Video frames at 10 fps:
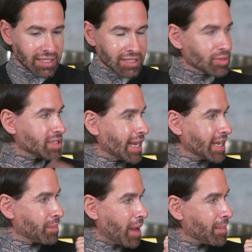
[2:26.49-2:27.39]
That's what I was telling
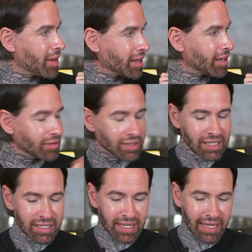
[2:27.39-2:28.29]
you about a minute ago. Yeah.
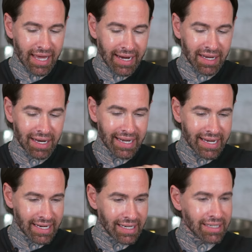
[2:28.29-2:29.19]
So that
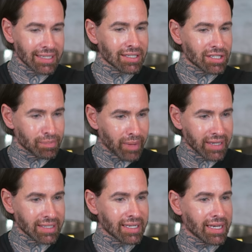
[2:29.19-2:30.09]
clean,
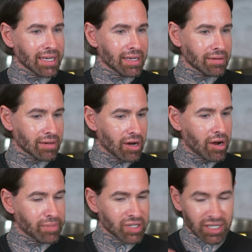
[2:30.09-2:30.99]
spicy uh,
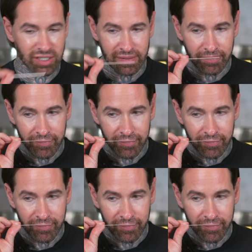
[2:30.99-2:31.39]
projection.